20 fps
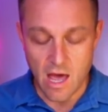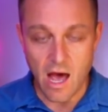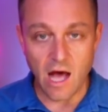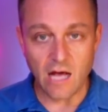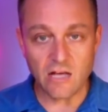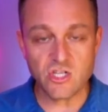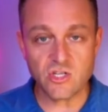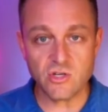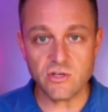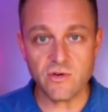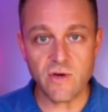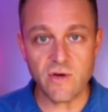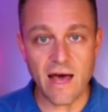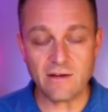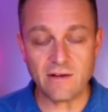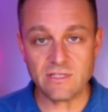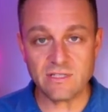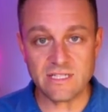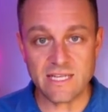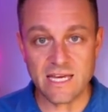I'll show you
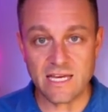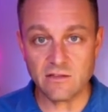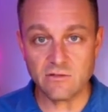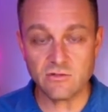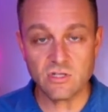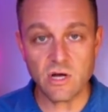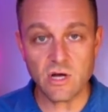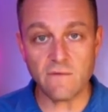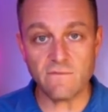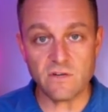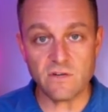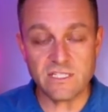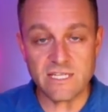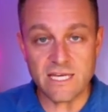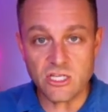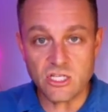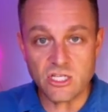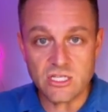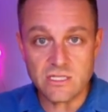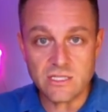how to take those
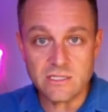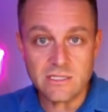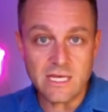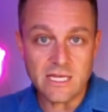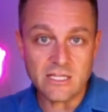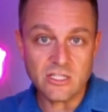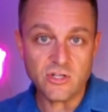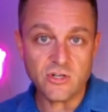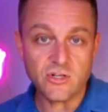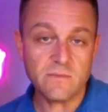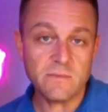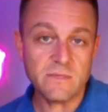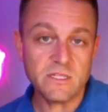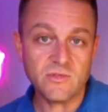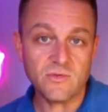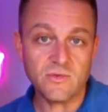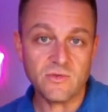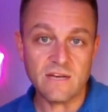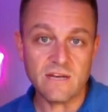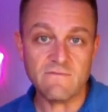conversations and turn them
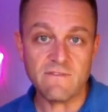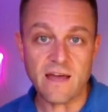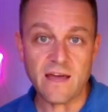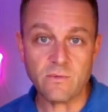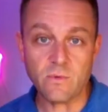into an invite